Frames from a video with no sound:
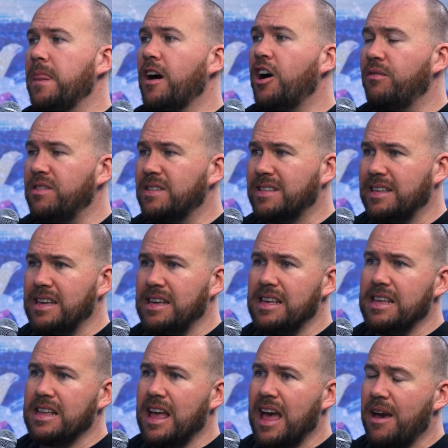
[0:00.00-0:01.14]
Obviously
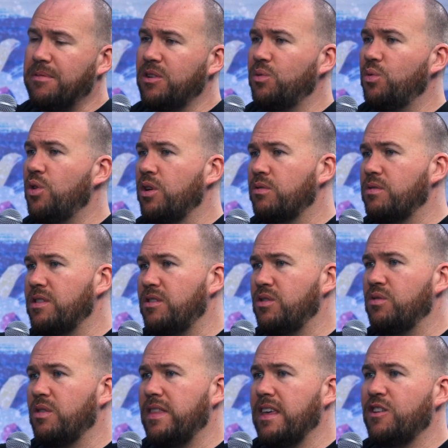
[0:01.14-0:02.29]
happy to work with
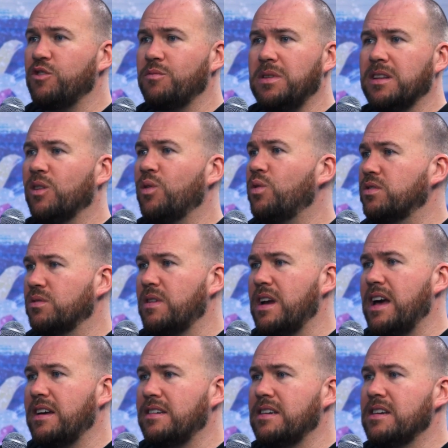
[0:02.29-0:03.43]
you, and there could be laws
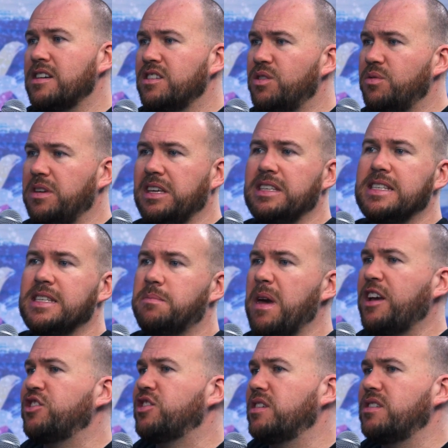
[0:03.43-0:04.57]
around doing
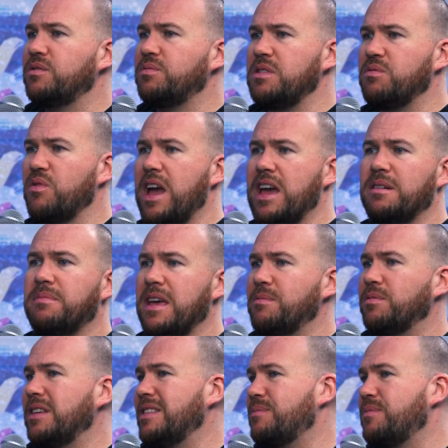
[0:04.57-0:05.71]
inspections with random
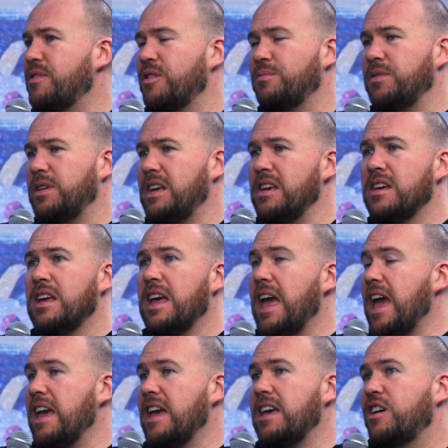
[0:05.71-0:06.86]
people in the property.
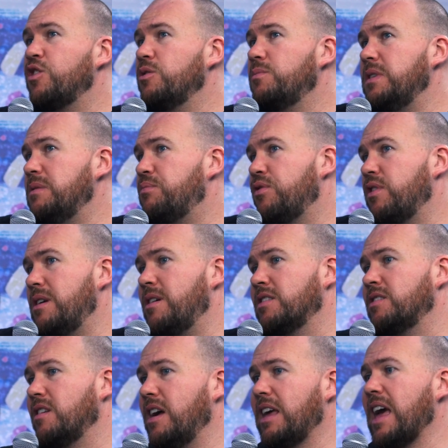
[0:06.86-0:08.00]
It could be pretty
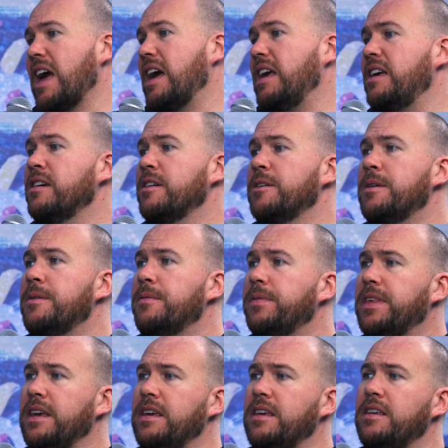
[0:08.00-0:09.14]
much like, hey,
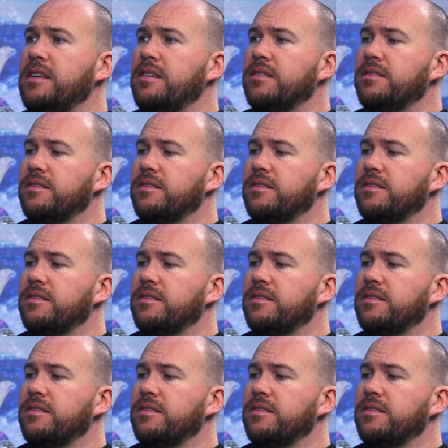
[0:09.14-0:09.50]
the